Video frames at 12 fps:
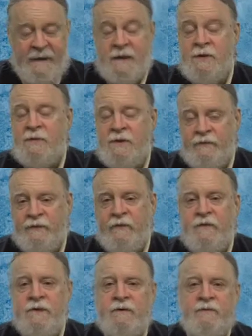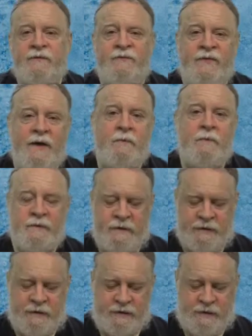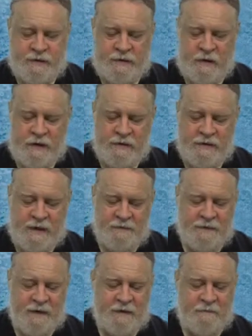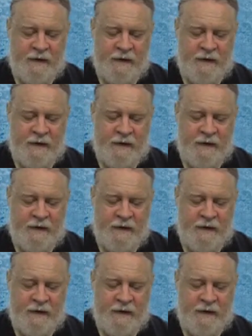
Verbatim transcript: This was the first federal decision on same sex